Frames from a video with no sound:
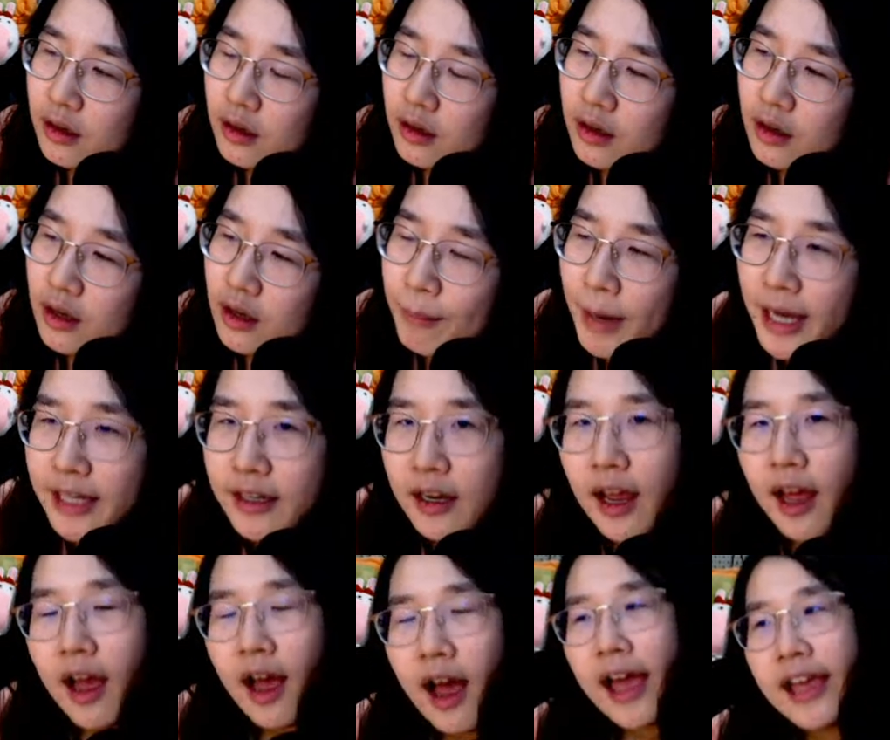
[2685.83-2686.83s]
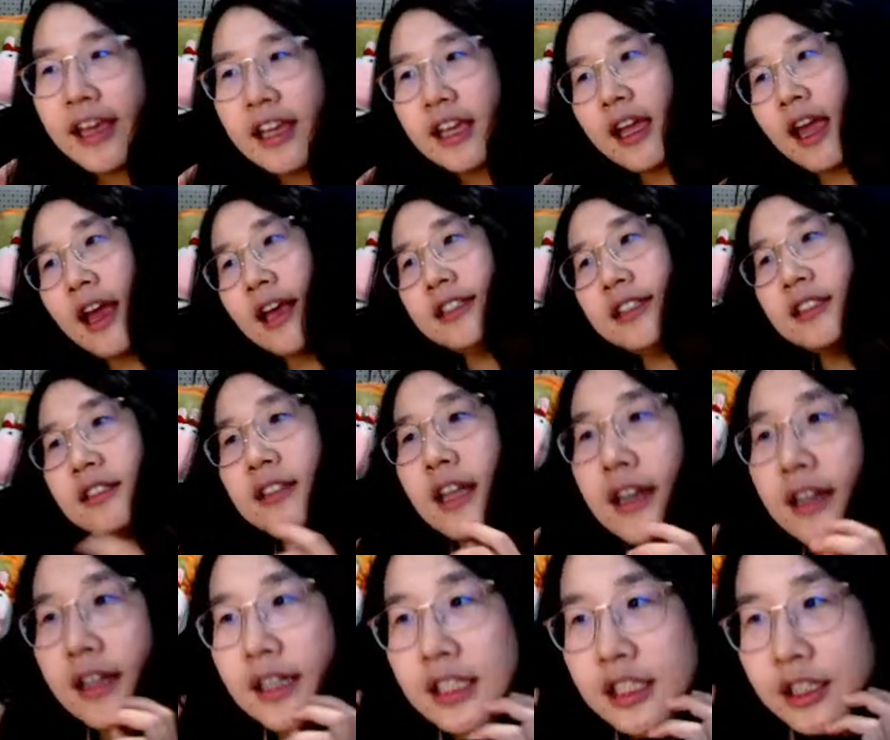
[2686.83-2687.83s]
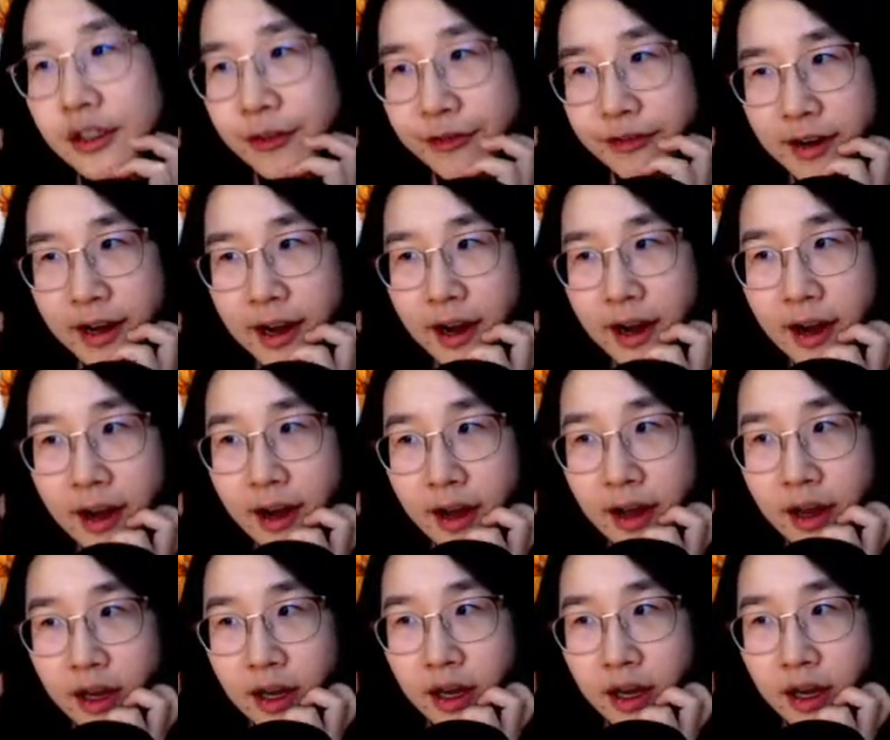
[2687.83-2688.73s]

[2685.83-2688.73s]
But I guess that is fine.